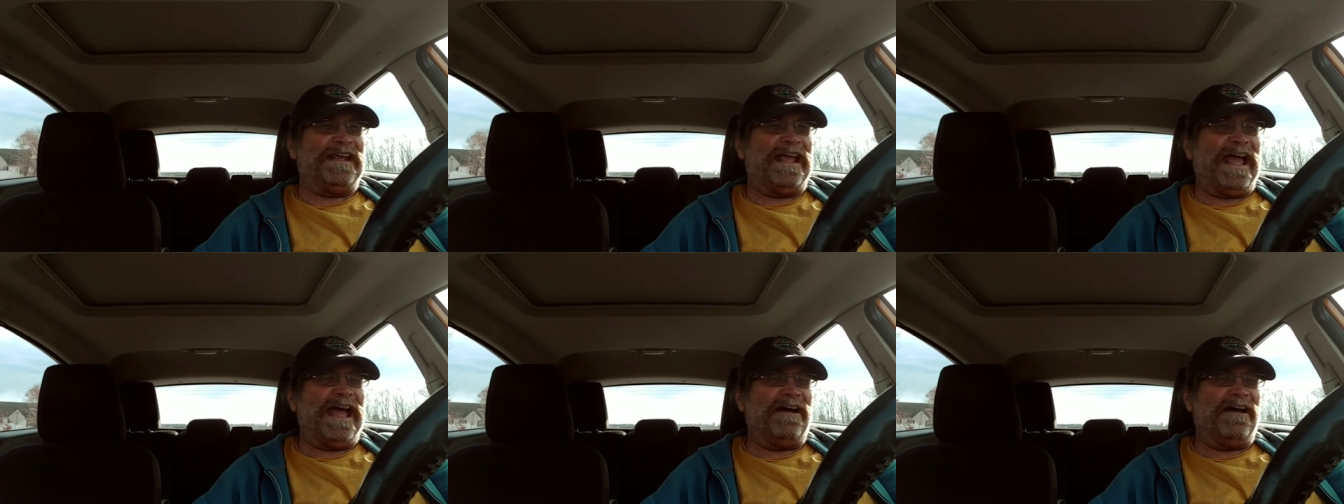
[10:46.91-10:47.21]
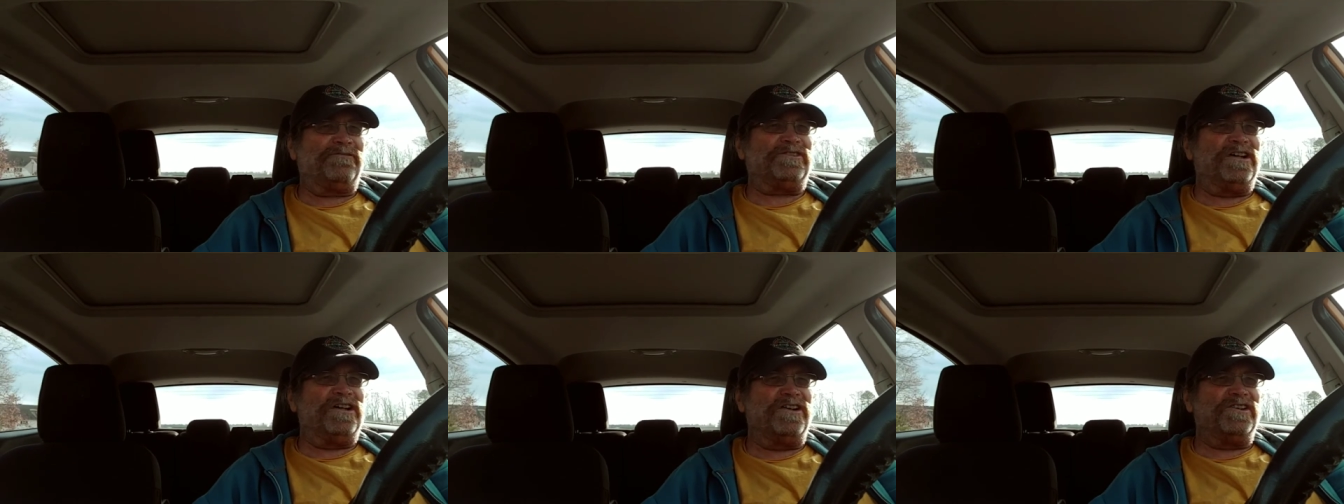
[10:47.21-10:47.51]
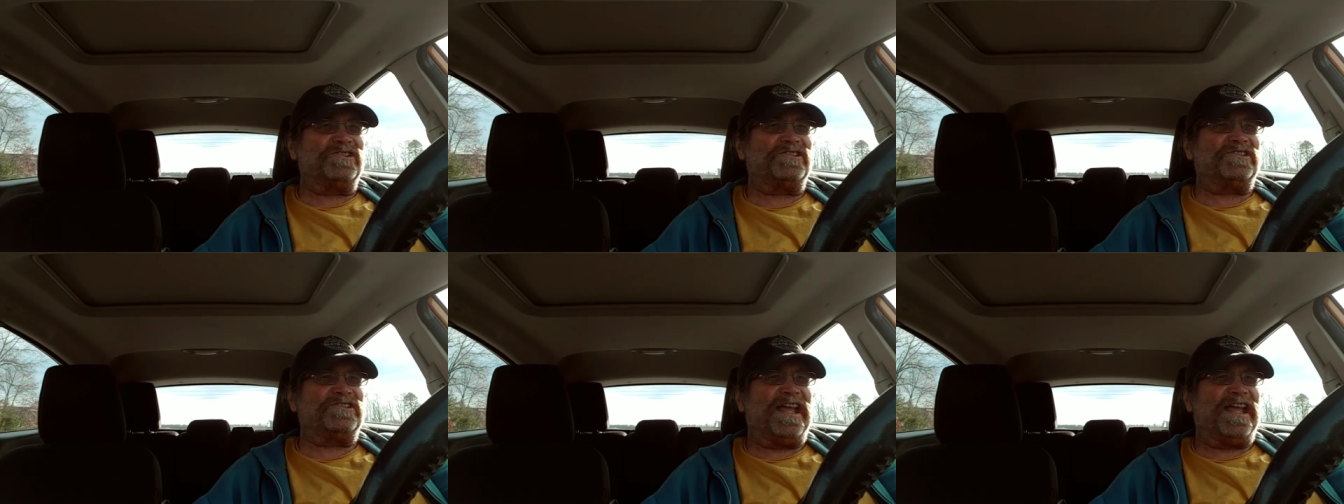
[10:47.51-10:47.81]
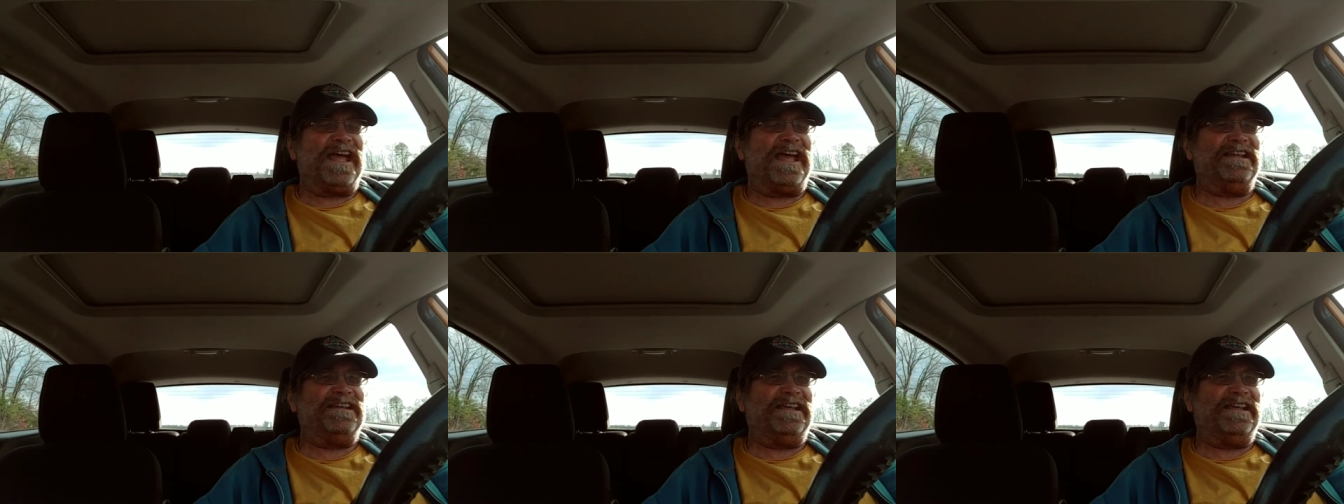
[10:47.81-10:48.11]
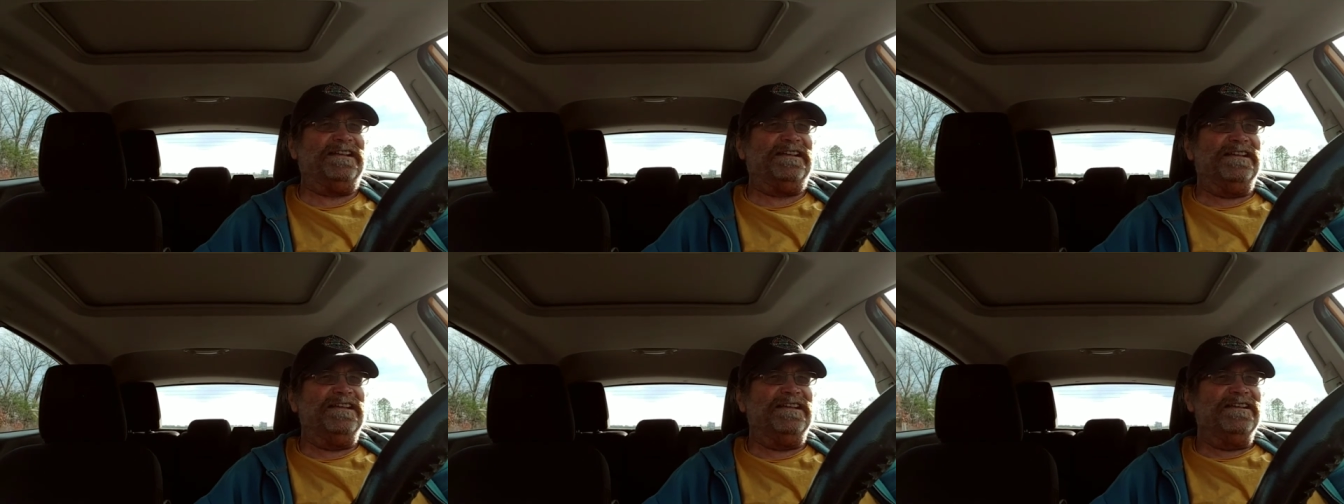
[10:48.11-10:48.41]
have to understand that
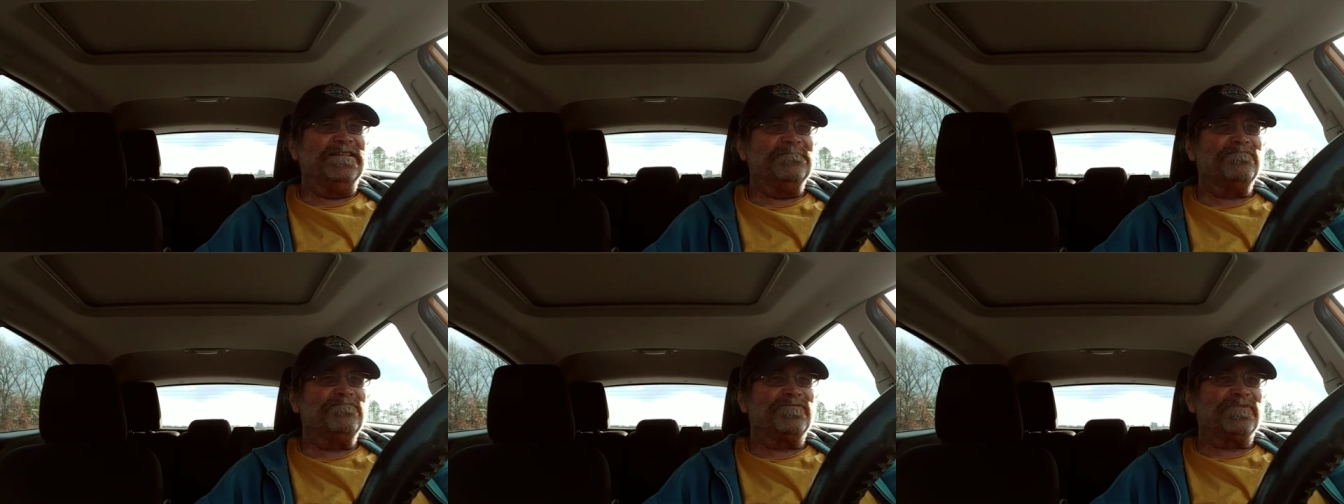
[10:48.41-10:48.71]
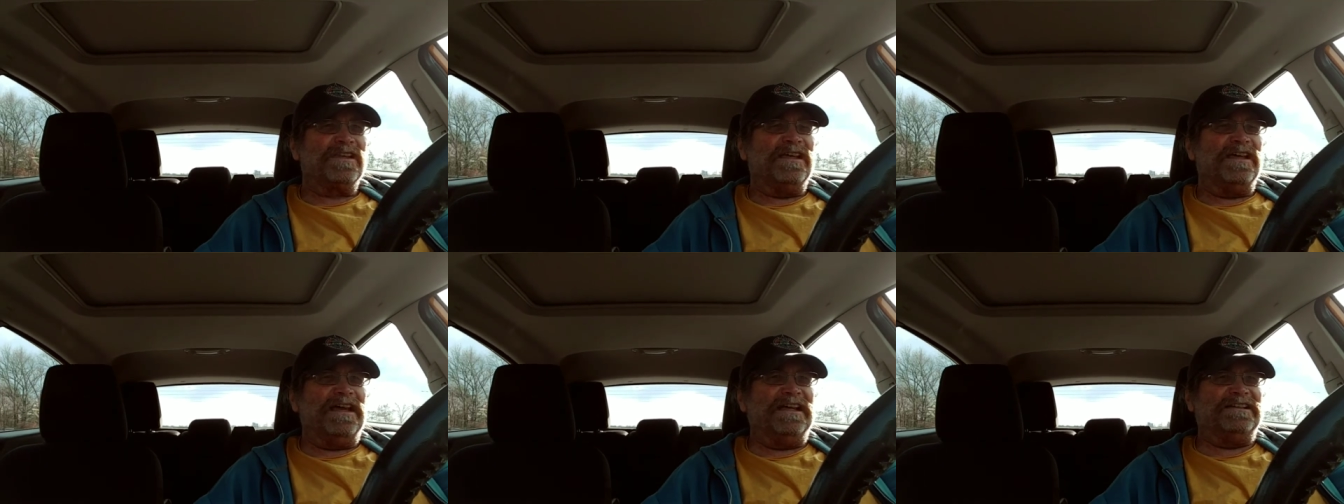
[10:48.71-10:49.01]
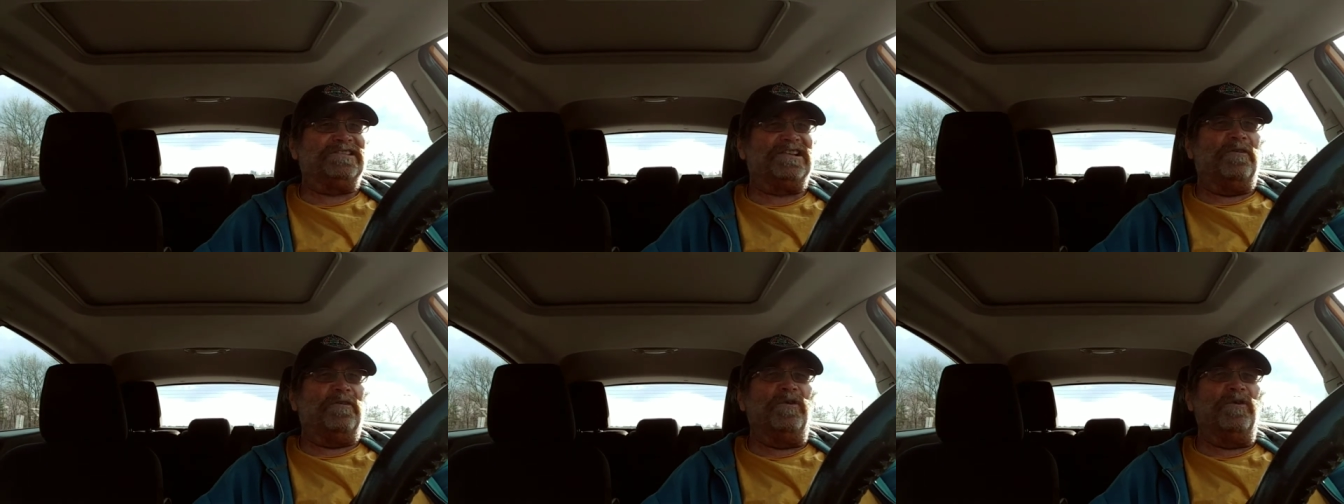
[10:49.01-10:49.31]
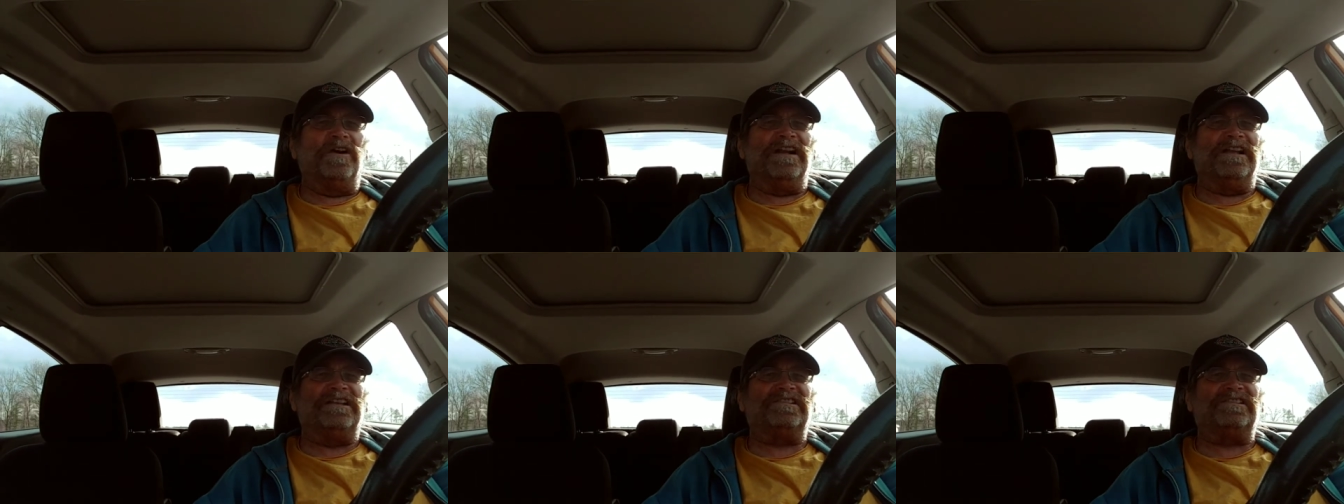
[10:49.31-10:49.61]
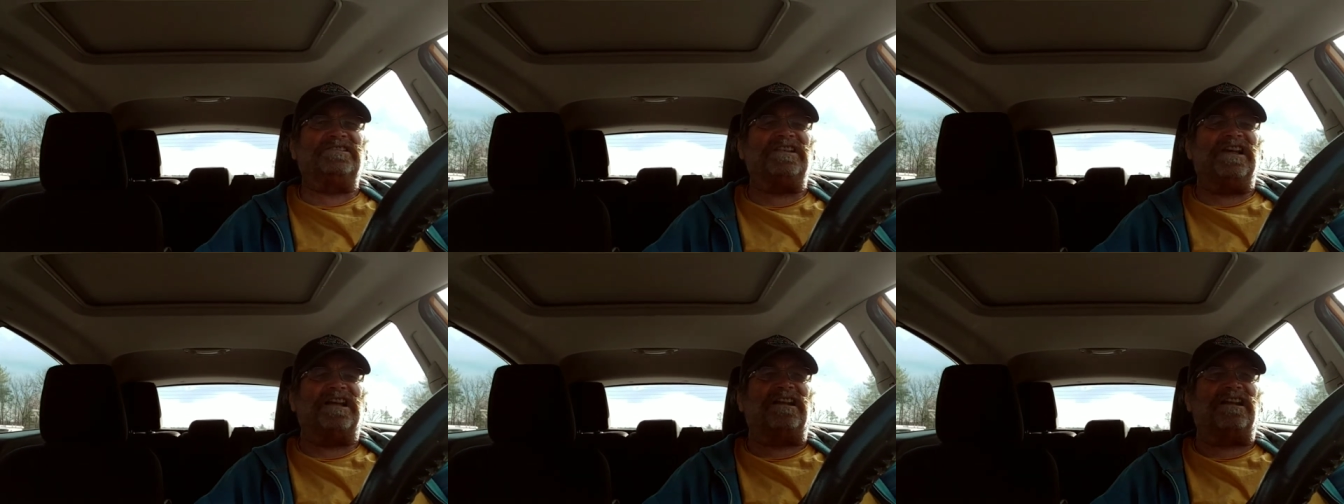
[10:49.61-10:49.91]
it's that we're in a
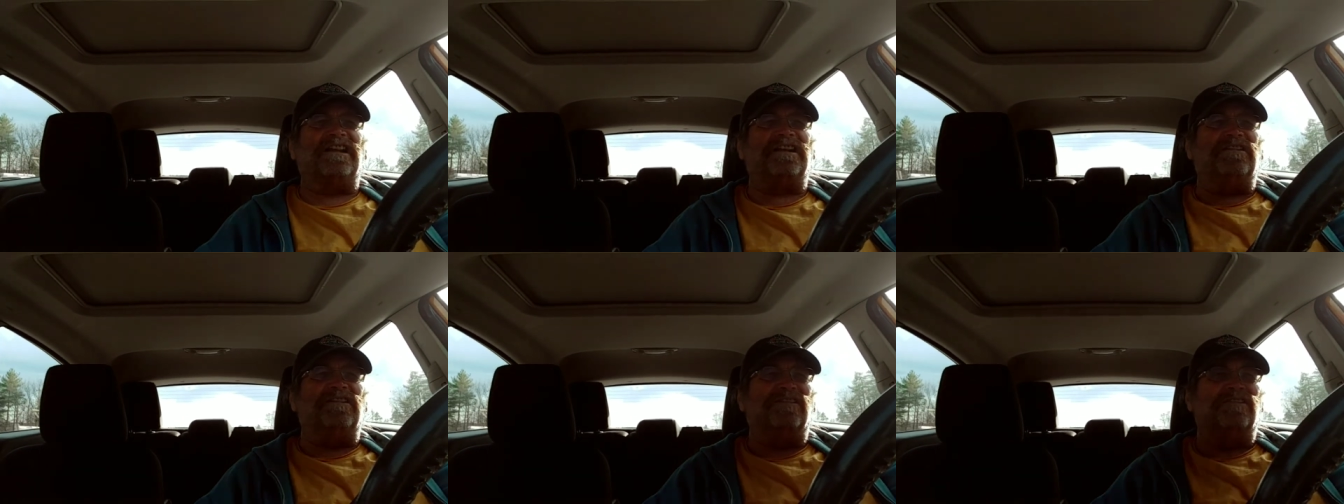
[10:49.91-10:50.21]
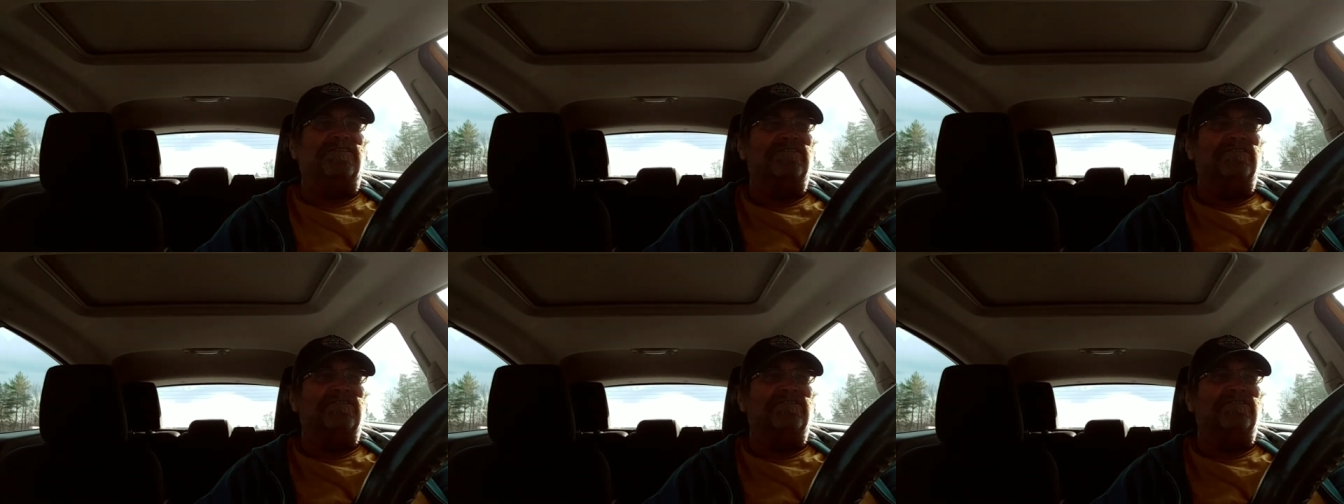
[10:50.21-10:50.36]
cyclical